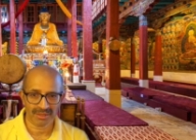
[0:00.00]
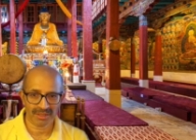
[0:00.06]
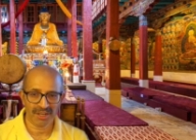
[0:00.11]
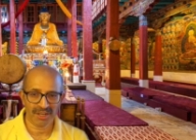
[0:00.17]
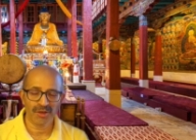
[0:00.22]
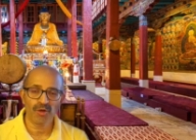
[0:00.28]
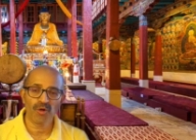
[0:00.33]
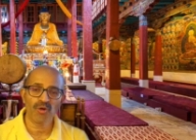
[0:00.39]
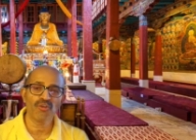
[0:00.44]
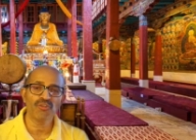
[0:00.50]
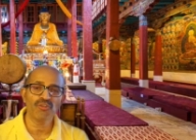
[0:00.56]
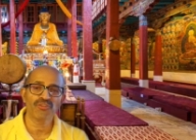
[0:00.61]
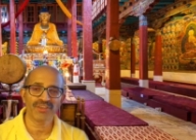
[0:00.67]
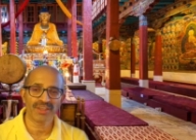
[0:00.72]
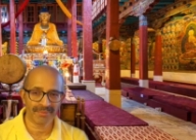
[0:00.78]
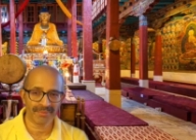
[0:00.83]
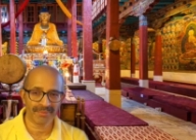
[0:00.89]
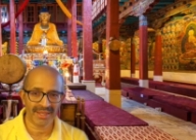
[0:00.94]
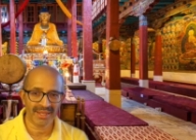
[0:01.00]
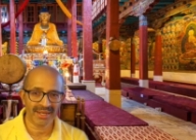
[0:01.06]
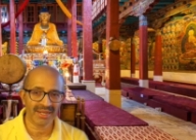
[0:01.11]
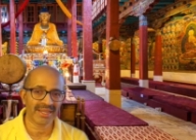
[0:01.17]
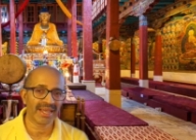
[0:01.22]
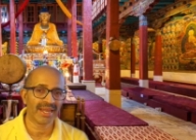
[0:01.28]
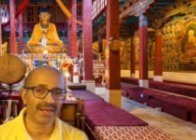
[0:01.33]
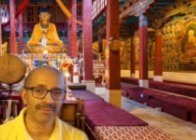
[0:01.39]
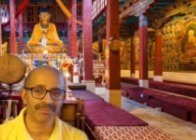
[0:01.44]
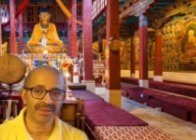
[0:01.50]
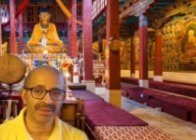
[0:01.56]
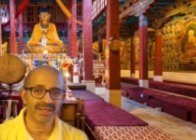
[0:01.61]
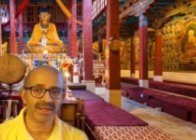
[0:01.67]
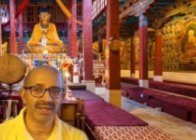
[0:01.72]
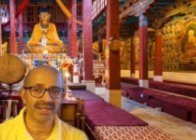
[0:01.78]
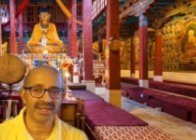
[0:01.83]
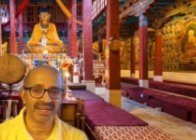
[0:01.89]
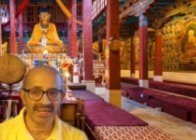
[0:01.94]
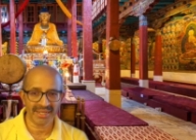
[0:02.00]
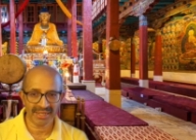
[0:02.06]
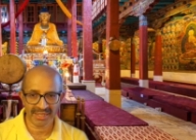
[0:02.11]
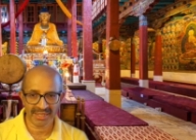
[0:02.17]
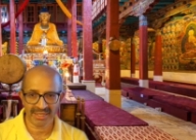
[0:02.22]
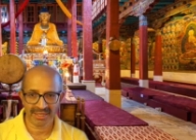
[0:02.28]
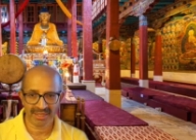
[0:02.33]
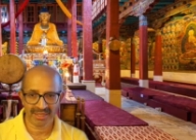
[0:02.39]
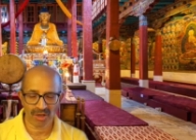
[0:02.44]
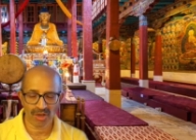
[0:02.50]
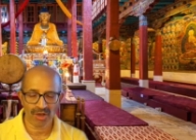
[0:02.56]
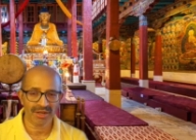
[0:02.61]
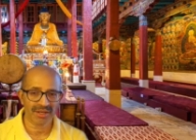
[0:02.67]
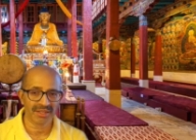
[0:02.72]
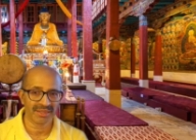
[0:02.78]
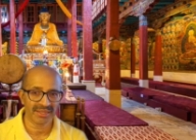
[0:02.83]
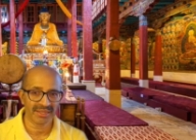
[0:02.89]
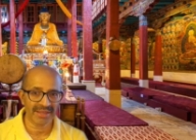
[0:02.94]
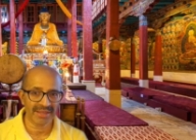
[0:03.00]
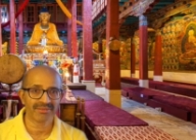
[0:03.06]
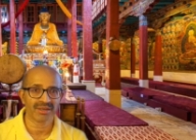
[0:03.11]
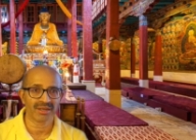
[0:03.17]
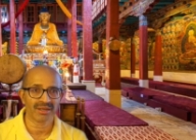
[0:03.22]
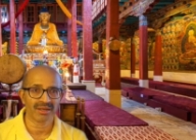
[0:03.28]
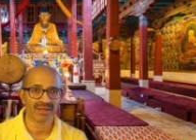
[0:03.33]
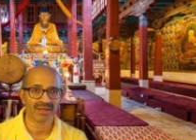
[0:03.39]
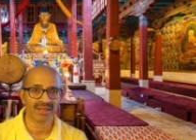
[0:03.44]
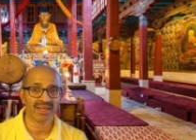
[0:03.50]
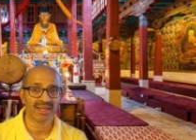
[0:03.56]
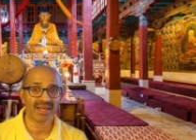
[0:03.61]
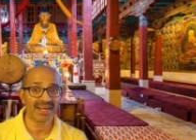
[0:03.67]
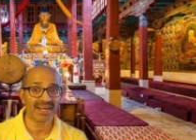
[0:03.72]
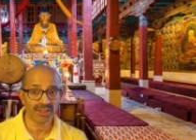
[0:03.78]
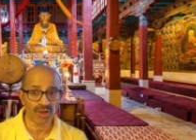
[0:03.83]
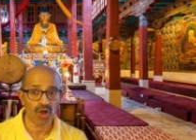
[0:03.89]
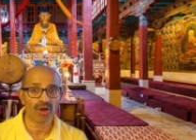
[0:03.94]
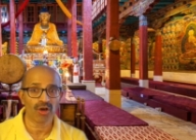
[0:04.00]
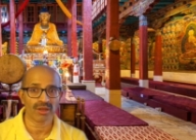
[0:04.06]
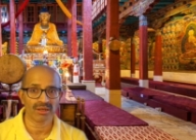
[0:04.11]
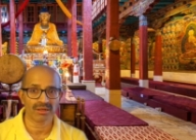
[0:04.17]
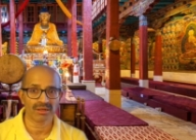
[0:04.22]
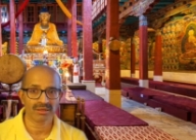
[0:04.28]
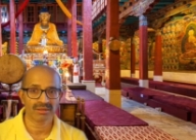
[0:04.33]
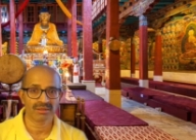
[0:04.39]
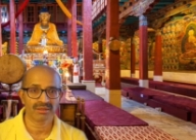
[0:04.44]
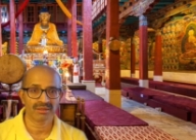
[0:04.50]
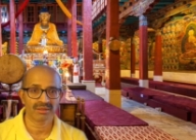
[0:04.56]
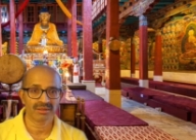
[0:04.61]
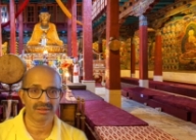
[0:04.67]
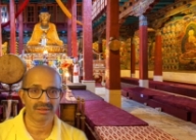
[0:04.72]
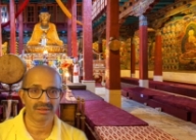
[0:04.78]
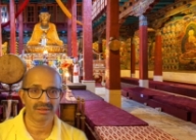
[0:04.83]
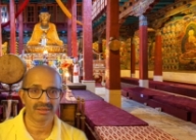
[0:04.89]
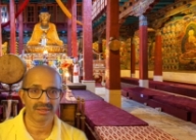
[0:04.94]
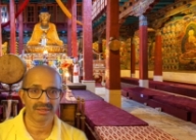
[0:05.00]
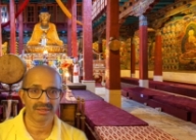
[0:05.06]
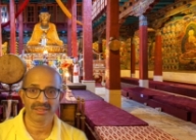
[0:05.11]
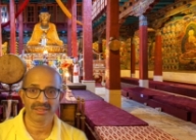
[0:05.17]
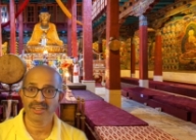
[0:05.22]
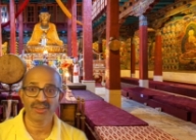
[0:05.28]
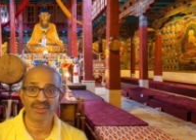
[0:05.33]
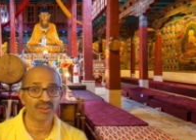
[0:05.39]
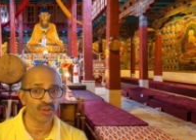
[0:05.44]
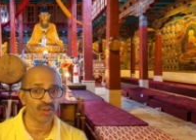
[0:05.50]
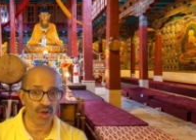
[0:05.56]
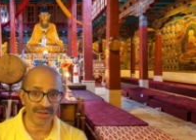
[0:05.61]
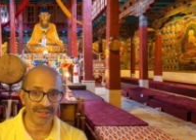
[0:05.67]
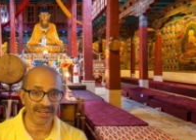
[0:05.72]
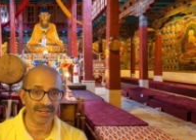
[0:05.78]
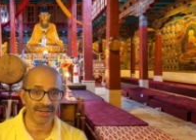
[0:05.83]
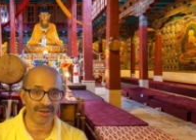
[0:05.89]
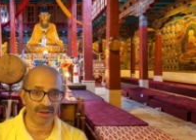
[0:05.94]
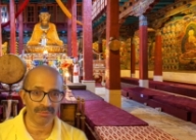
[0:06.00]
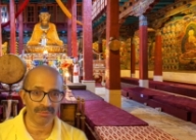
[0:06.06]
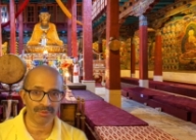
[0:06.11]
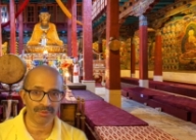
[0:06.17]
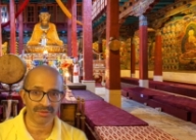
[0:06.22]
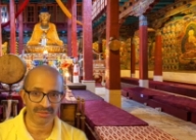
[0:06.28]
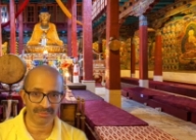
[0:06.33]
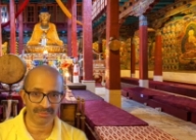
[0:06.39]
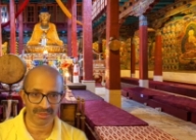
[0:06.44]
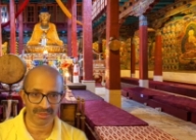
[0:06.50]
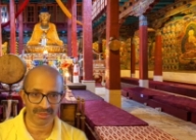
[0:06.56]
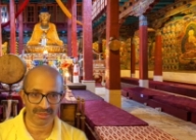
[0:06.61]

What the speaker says: No female can be a deity or a deva at all. Not at all possible.